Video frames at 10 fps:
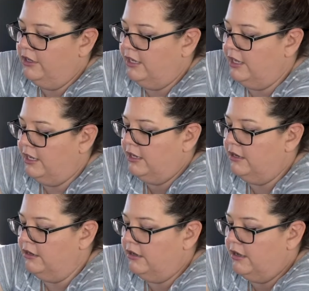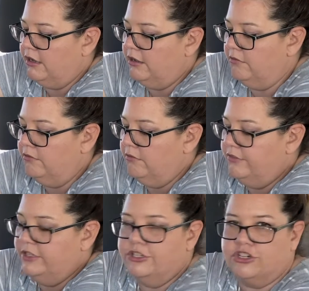in
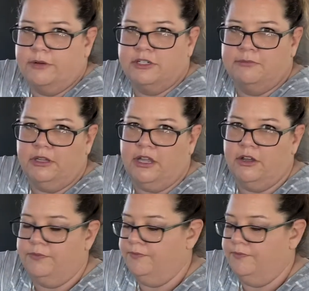the description below.